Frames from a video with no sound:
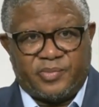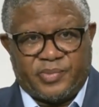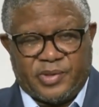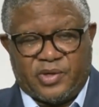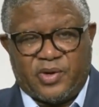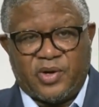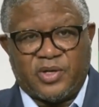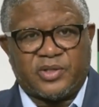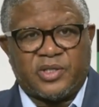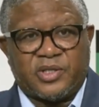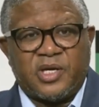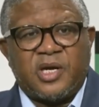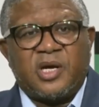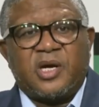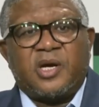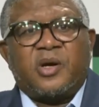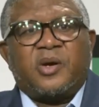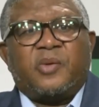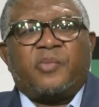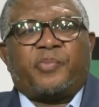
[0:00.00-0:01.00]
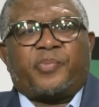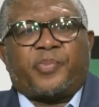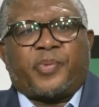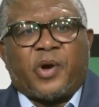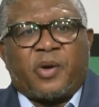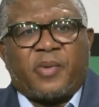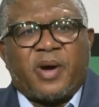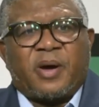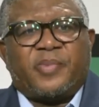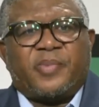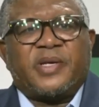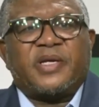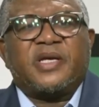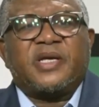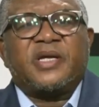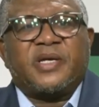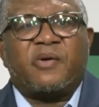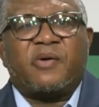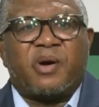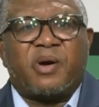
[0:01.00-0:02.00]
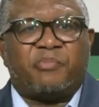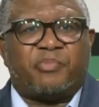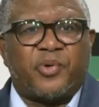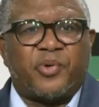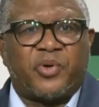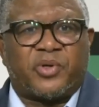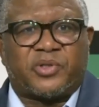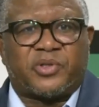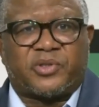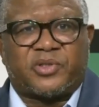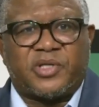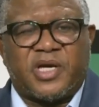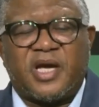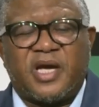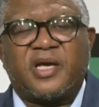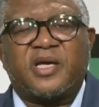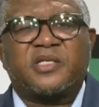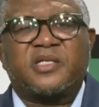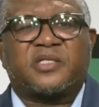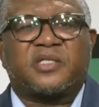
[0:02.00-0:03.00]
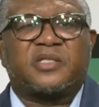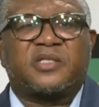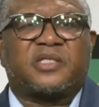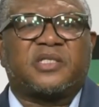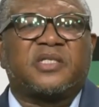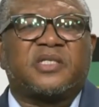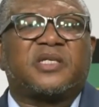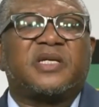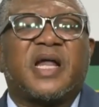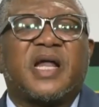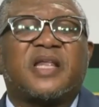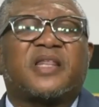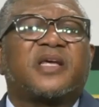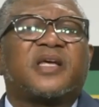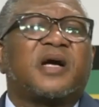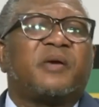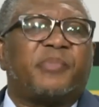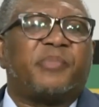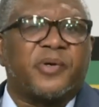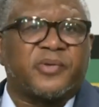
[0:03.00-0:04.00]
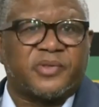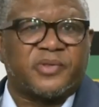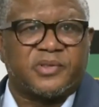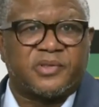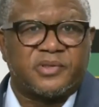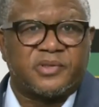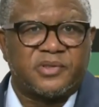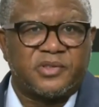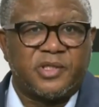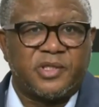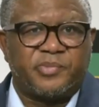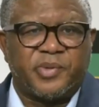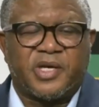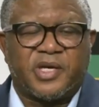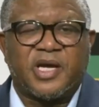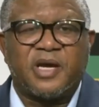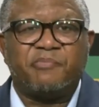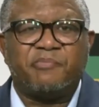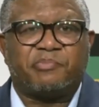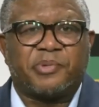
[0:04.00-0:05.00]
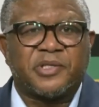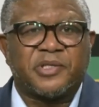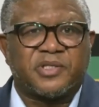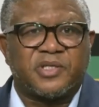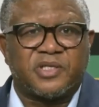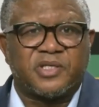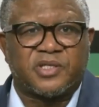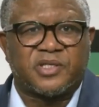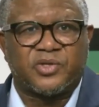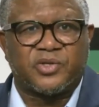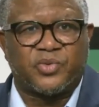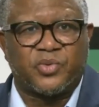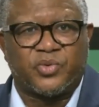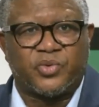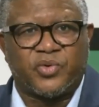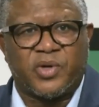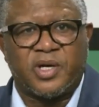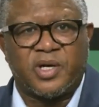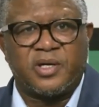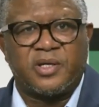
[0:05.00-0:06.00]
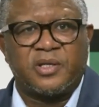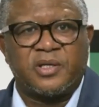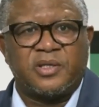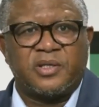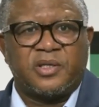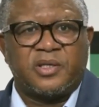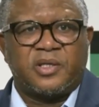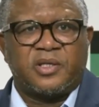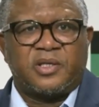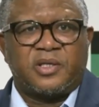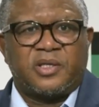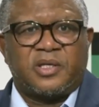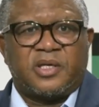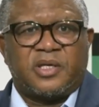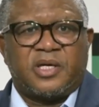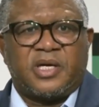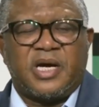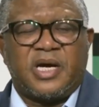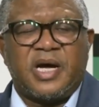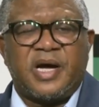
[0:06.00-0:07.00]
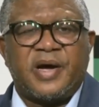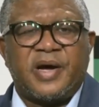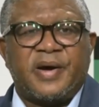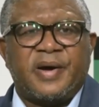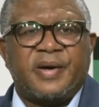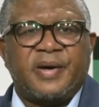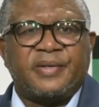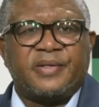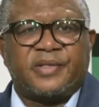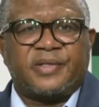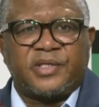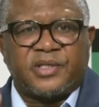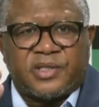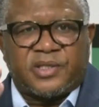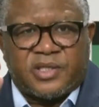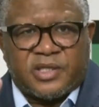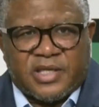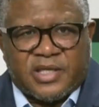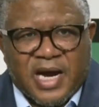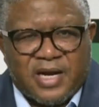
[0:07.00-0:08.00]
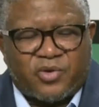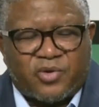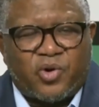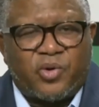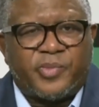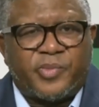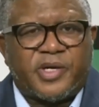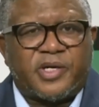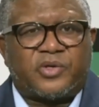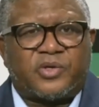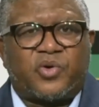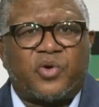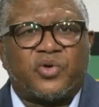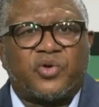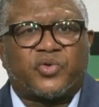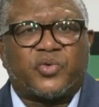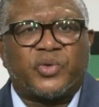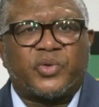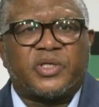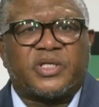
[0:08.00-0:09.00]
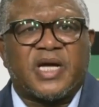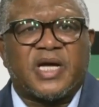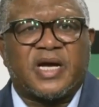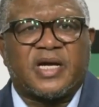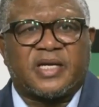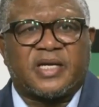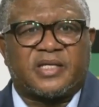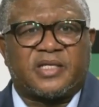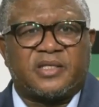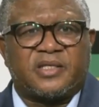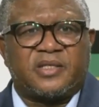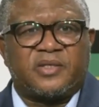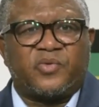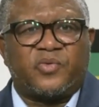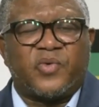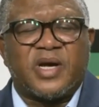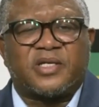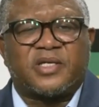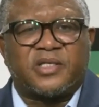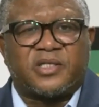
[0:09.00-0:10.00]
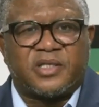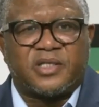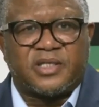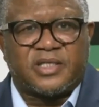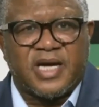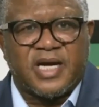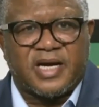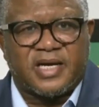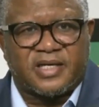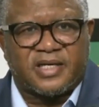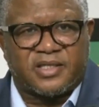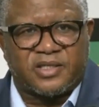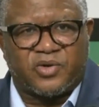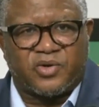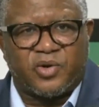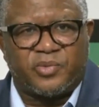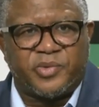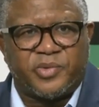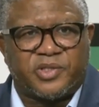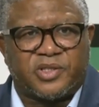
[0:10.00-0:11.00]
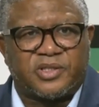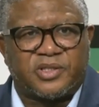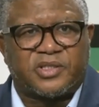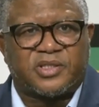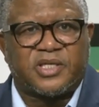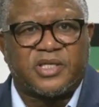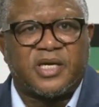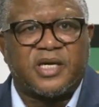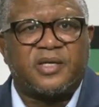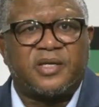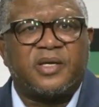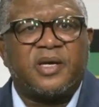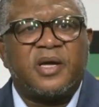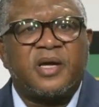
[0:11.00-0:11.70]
Because probably in our books, ANC did nothing about it. It became business as usual. Did that comrade go to integrity? What did Integrity Commission say?